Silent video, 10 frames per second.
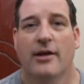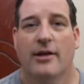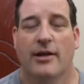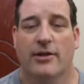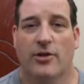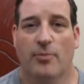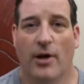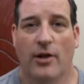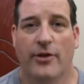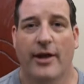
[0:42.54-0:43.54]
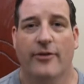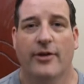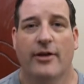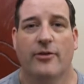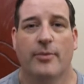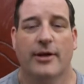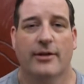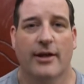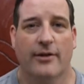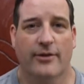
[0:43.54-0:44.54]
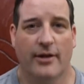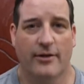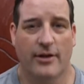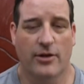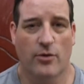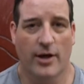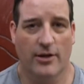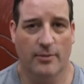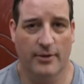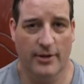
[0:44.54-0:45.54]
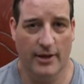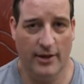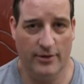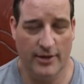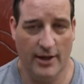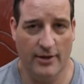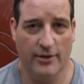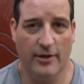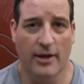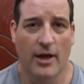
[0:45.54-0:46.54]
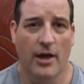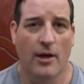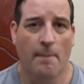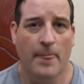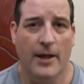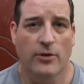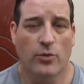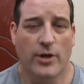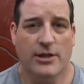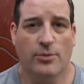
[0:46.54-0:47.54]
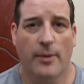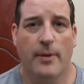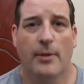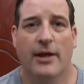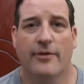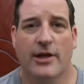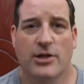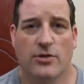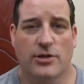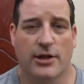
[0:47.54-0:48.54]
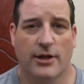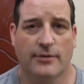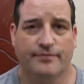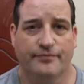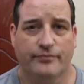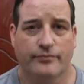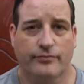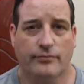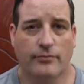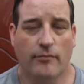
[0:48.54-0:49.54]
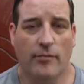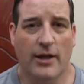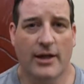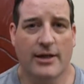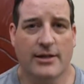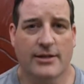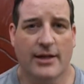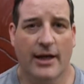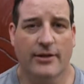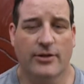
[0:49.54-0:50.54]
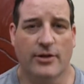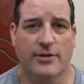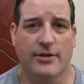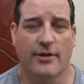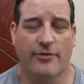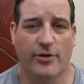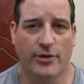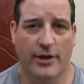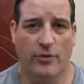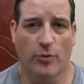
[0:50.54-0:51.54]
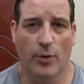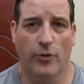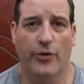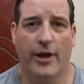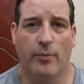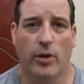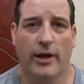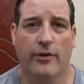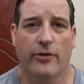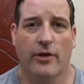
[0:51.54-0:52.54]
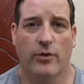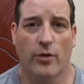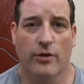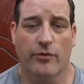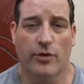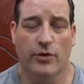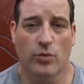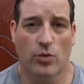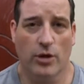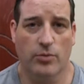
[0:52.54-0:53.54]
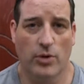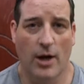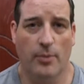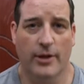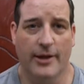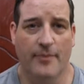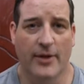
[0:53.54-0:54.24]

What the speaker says: into the small intestines, the big intestines, into the rectum and out the anus. And the reason why people have issues here is that there's a few things are supposed to take place in order for it to work properly,